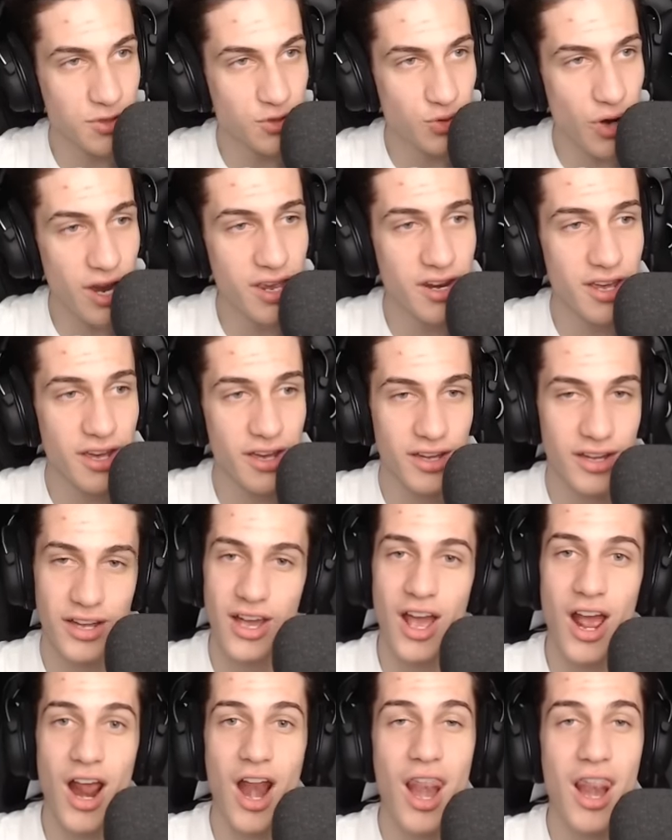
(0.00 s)
the trade.
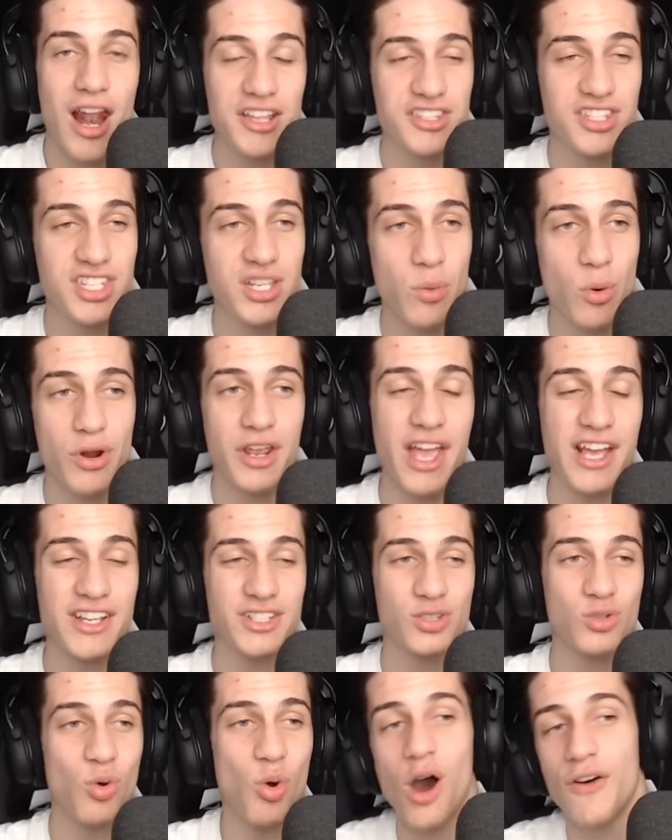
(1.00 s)
Let's see what he has
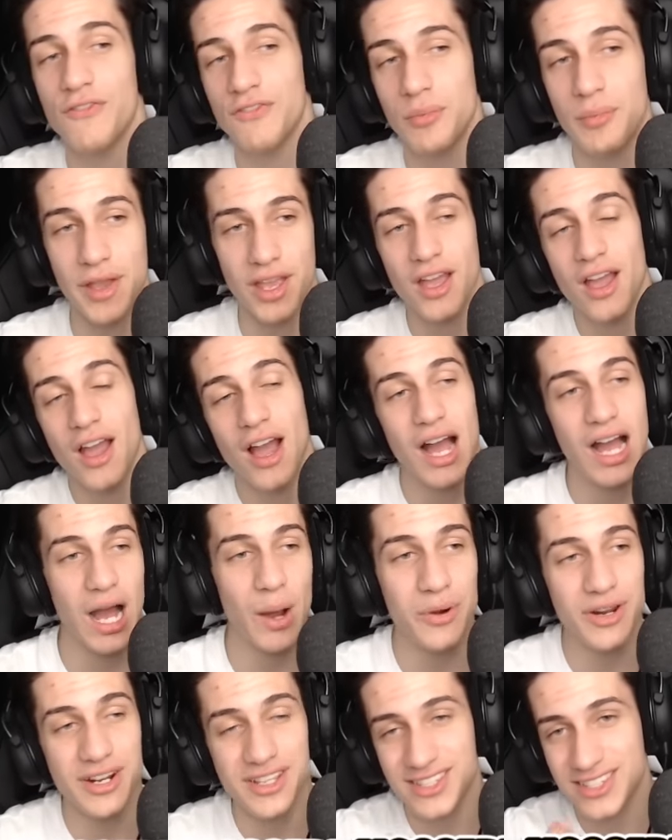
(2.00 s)
to offer me. I
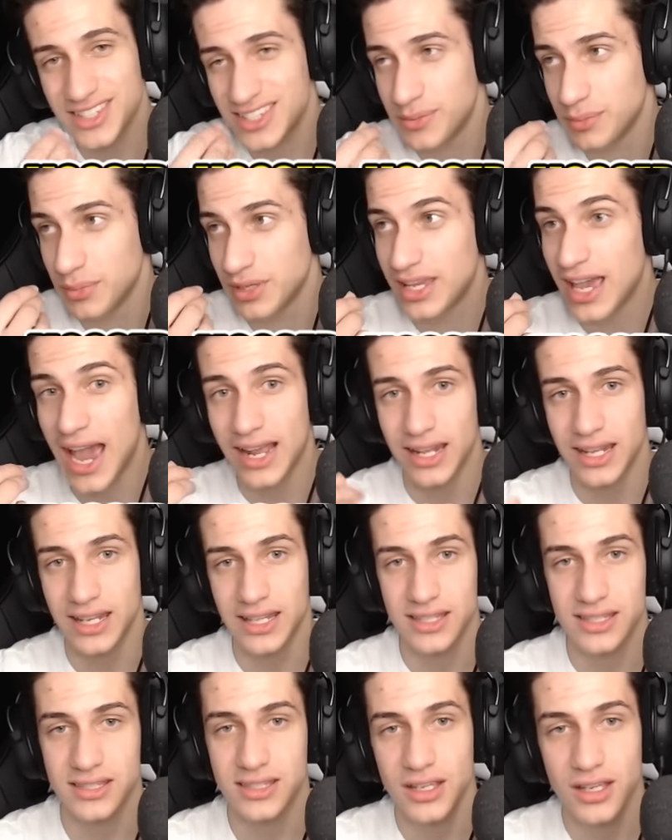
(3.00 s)
want to see some
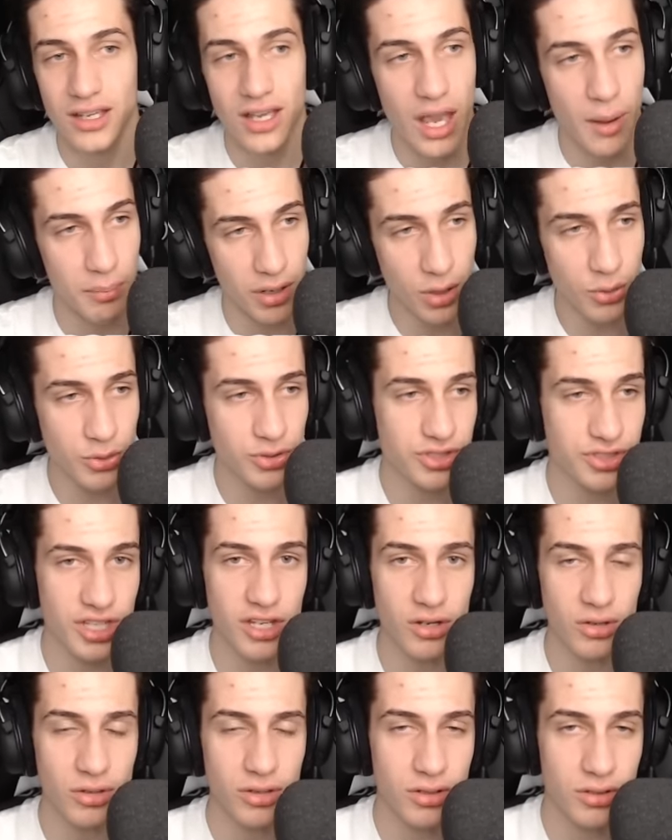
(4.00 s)
gadgets. A blue
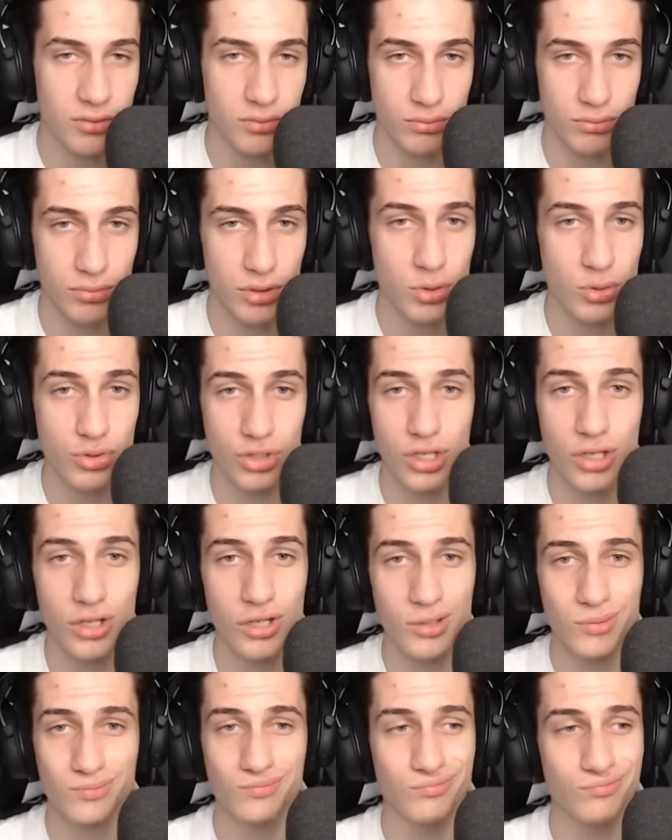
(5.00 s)
steel? Blue
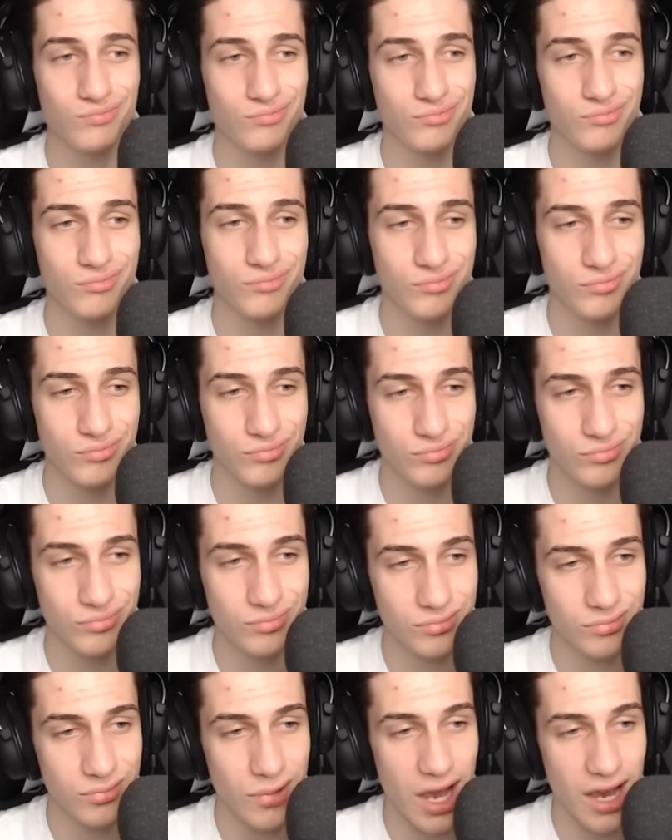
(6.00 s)
steel?
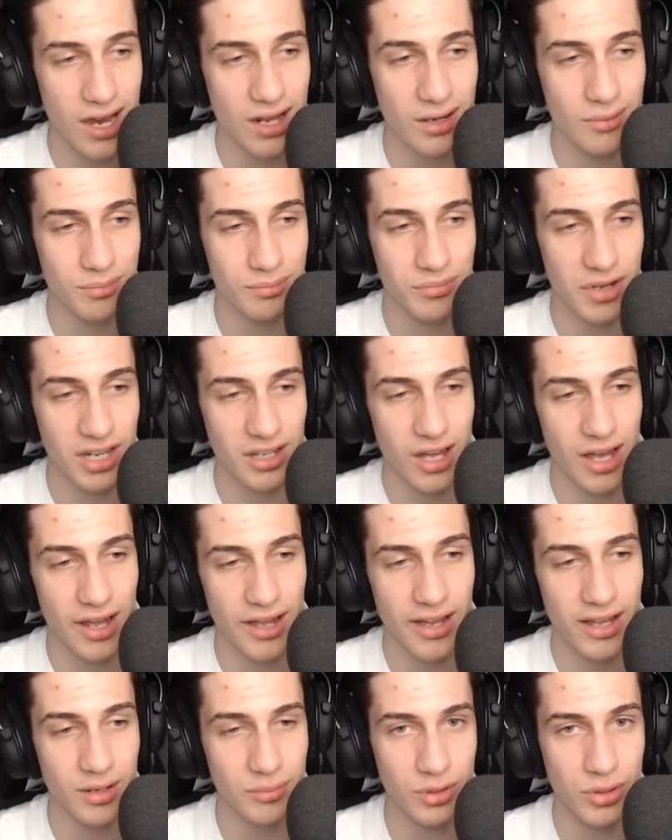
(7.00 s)
I got a, I got, I
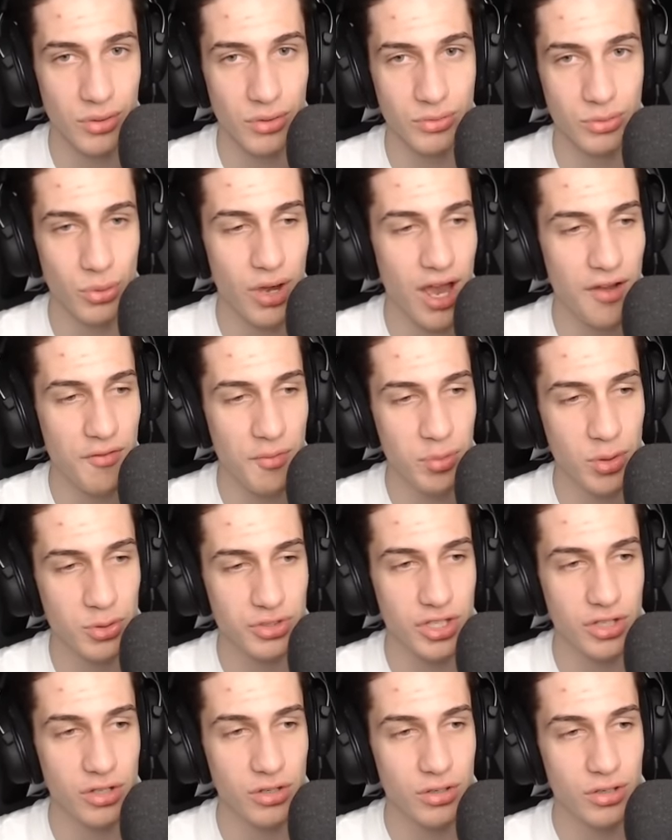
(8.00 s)
got a blue. Do I have a blue
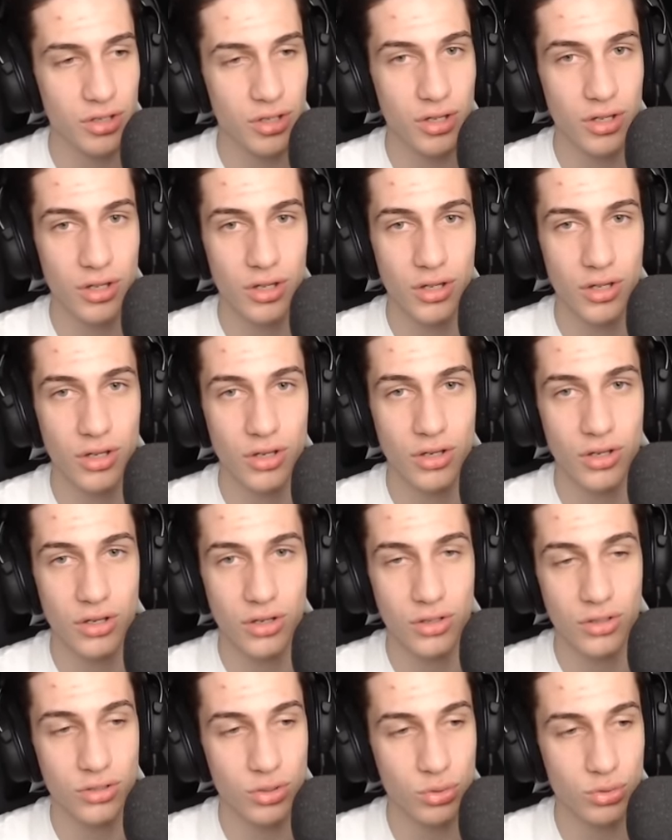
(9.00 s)
steel?
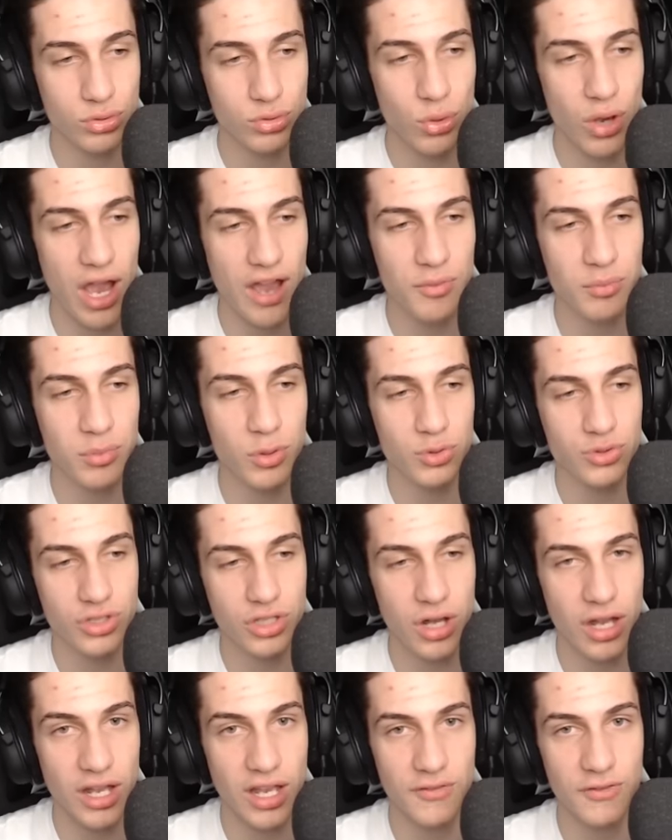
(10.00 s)
Do, do I have a blue
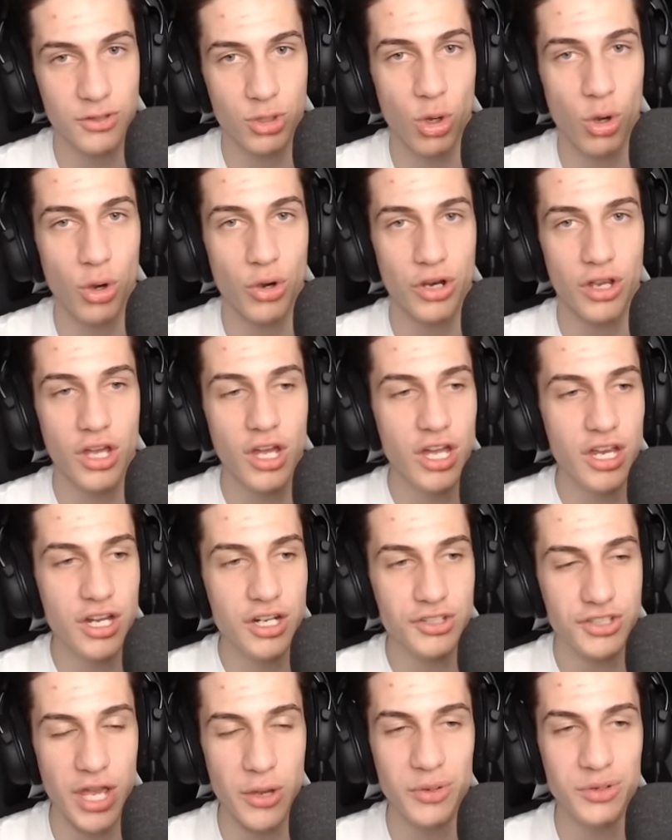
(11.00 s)
steel? I'll give you a dog.
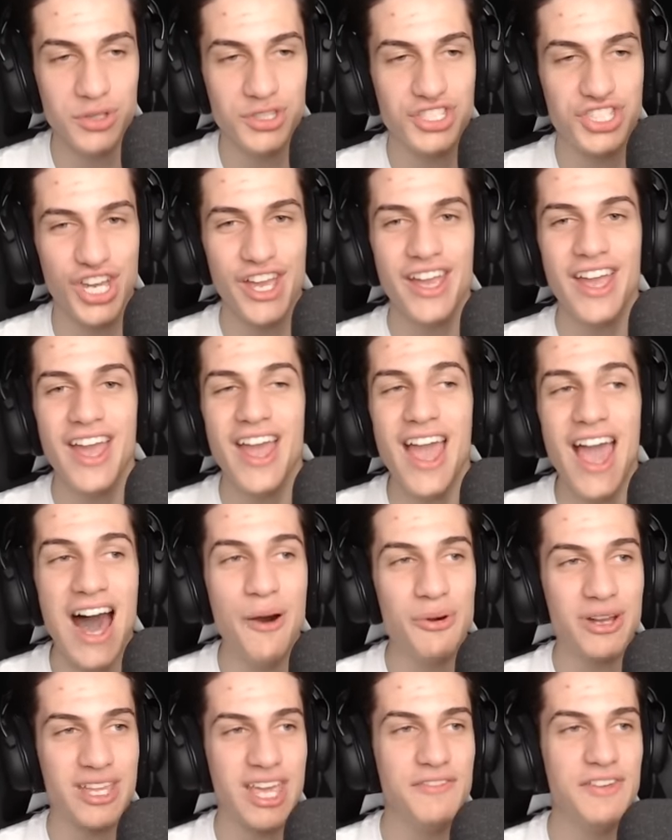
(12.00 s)
Dude, I
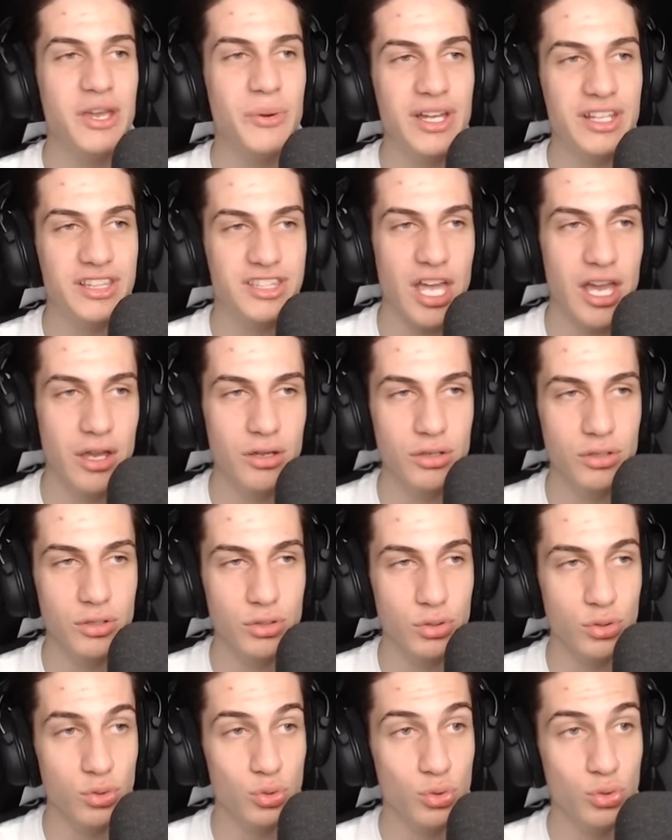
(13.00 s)
will give you a
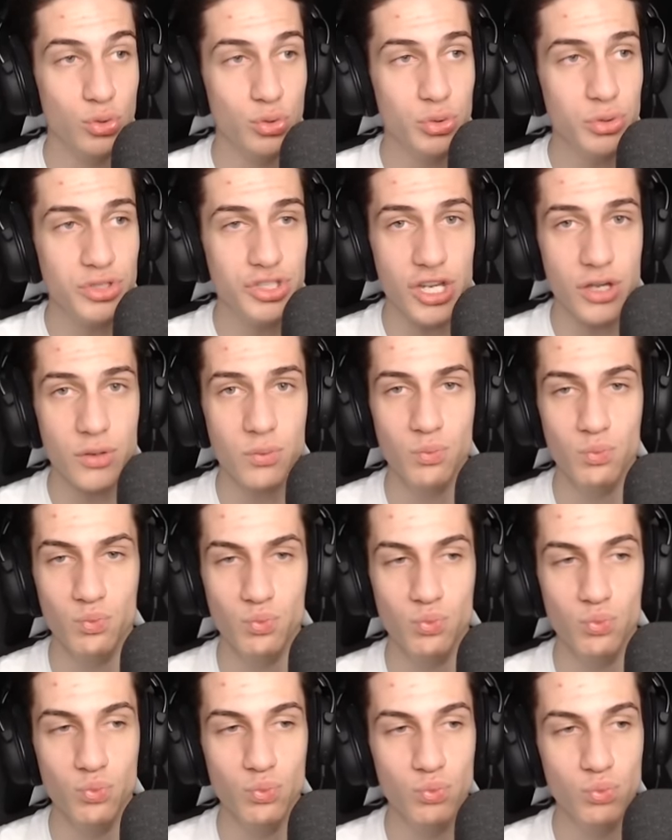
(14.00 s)
dude.
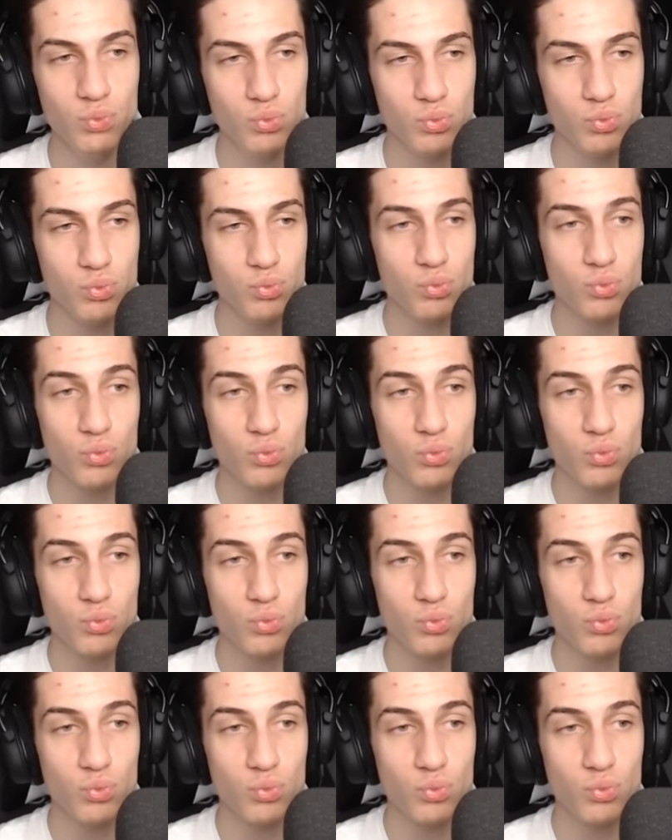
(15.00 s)
Hmm.